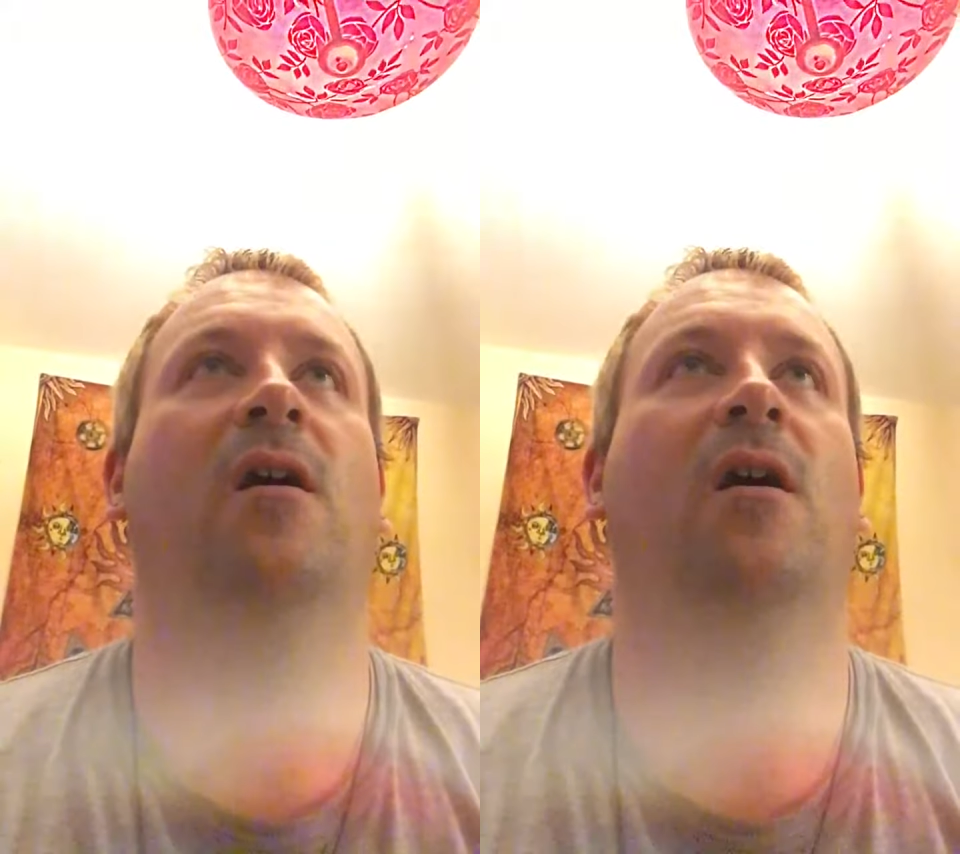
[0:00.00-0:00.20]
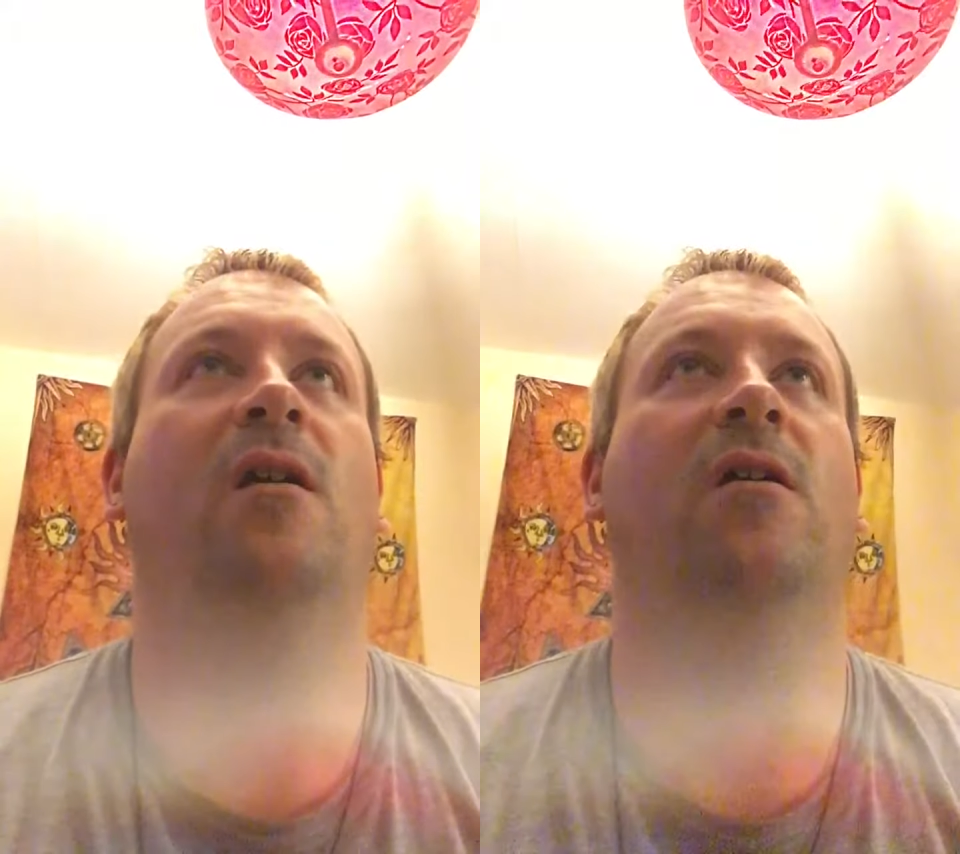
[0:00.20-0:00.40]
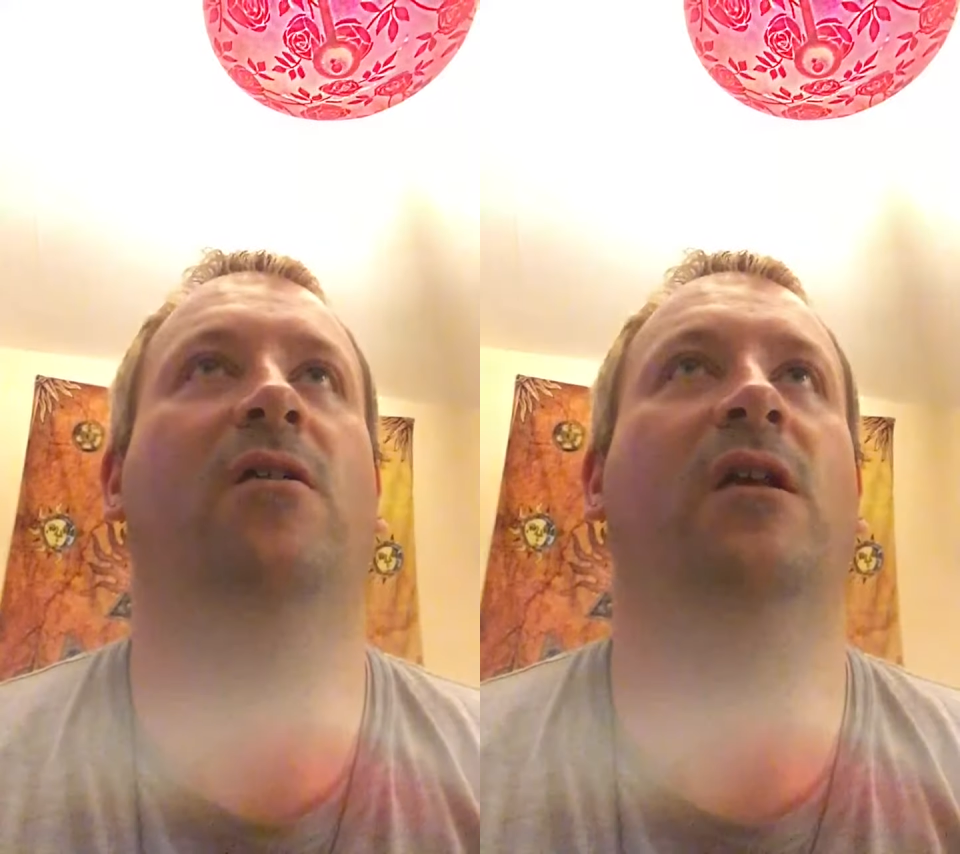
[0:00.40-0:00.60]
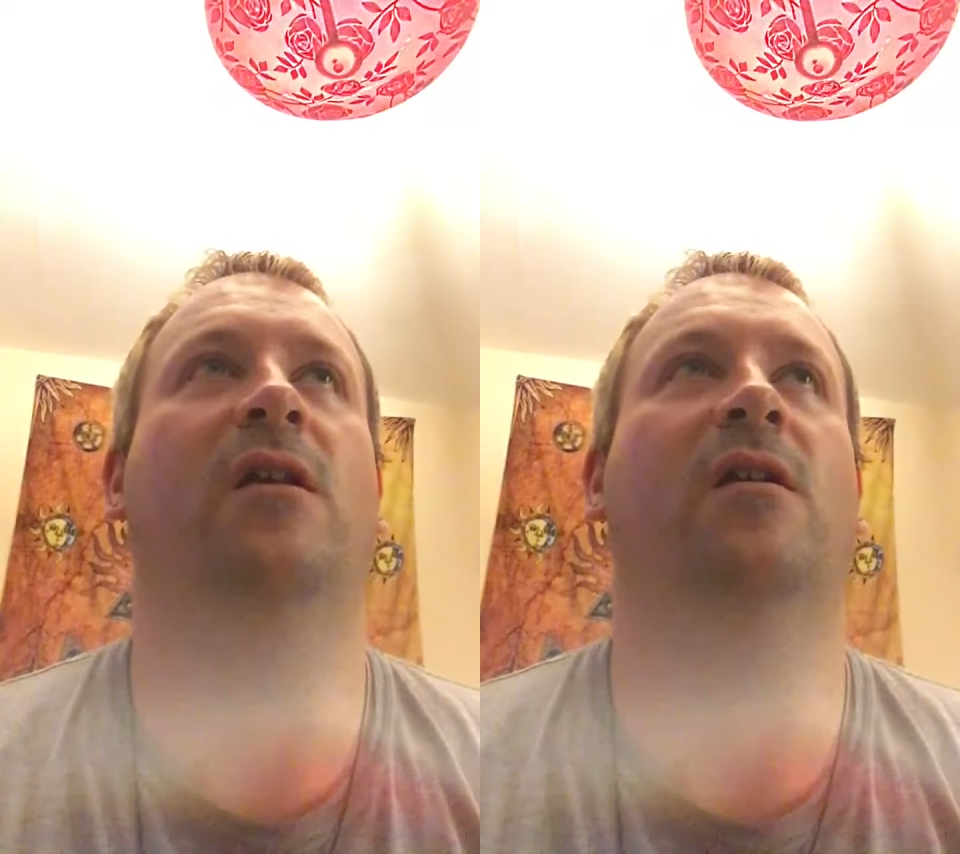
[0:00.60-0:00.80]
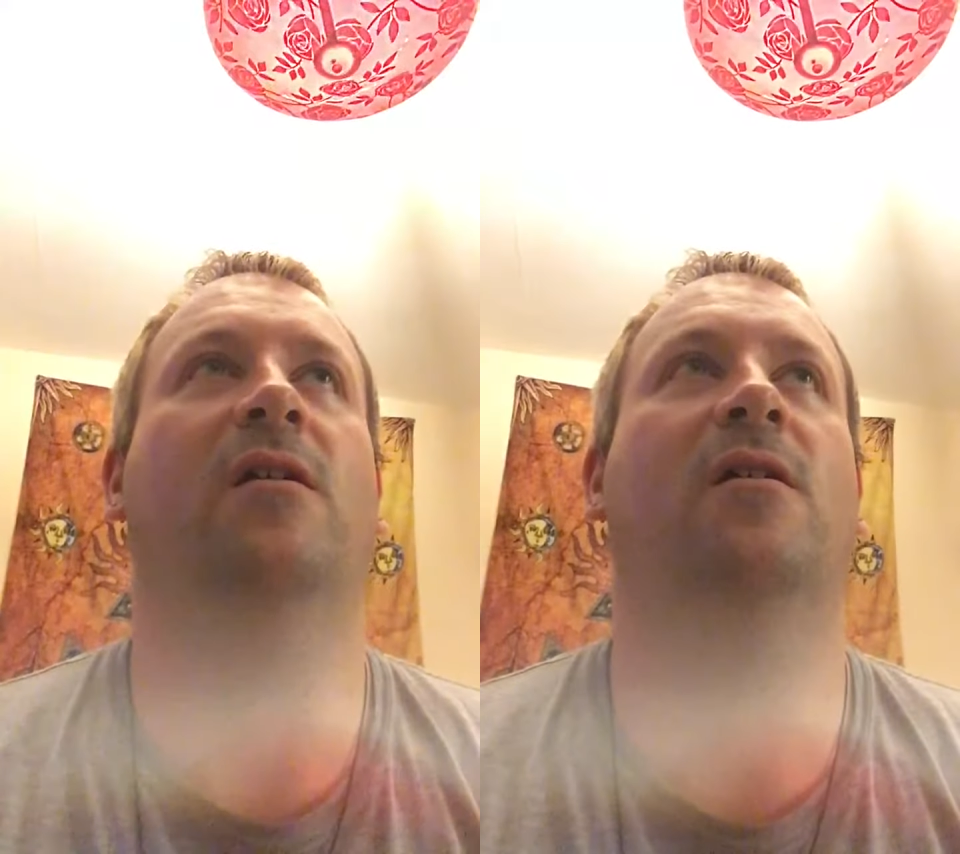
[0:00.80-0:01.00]
and I
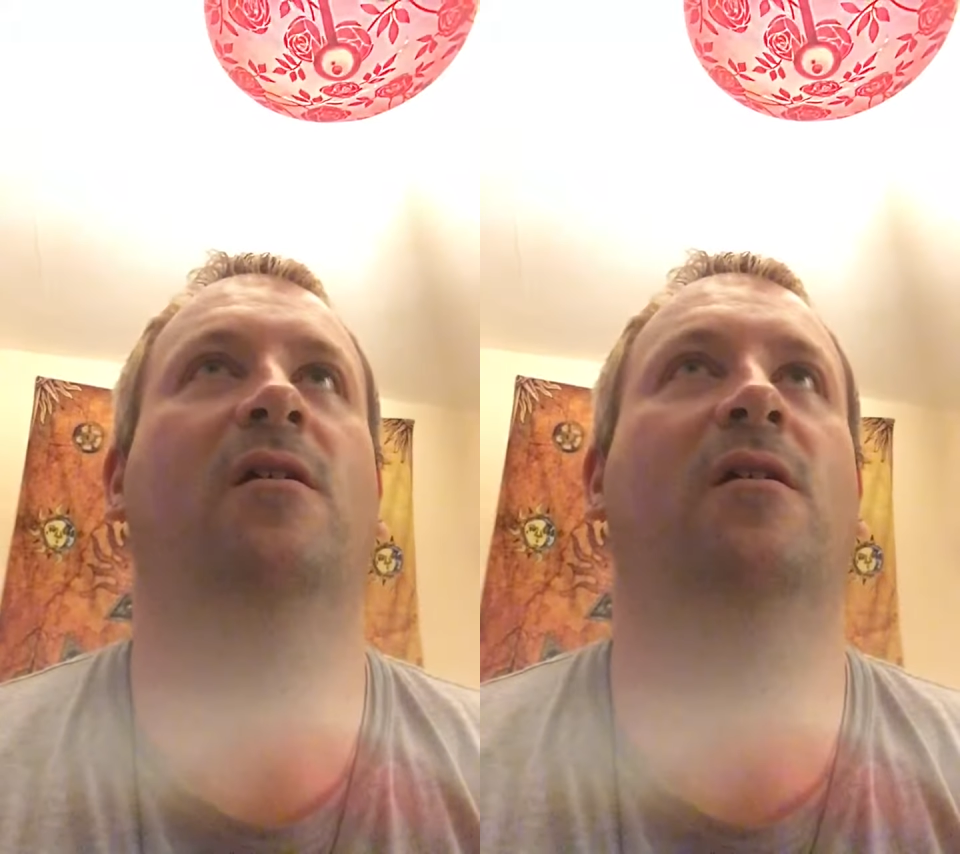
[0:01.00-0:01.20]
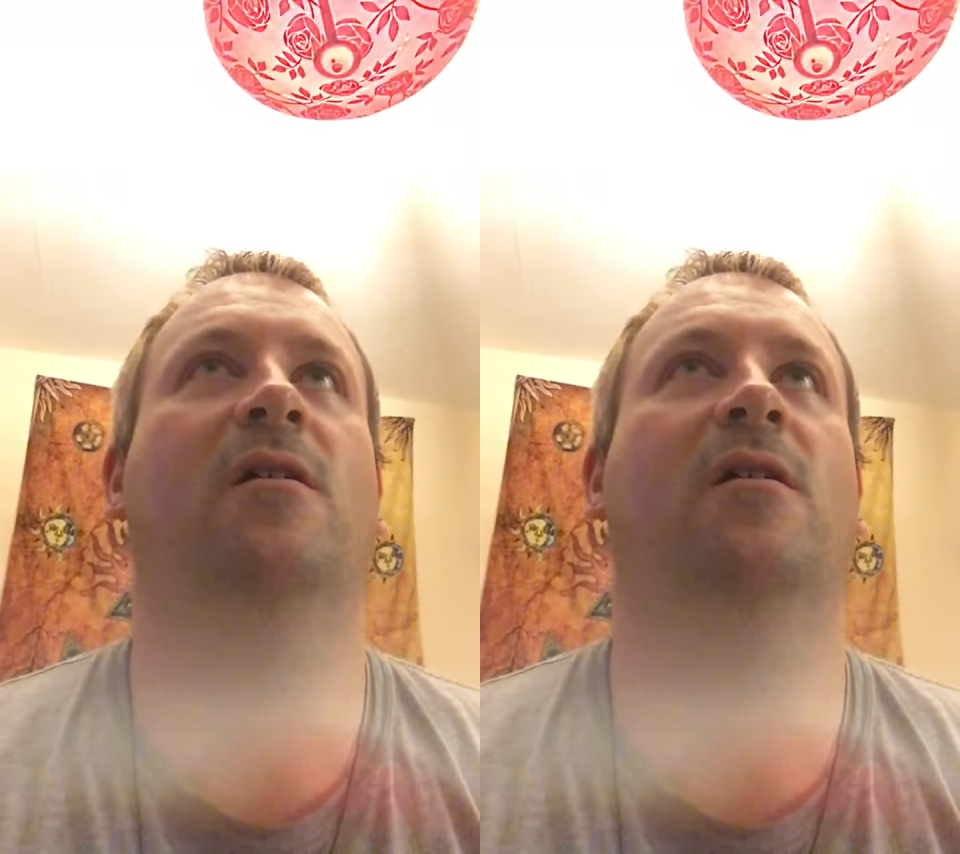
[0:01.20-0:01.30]
think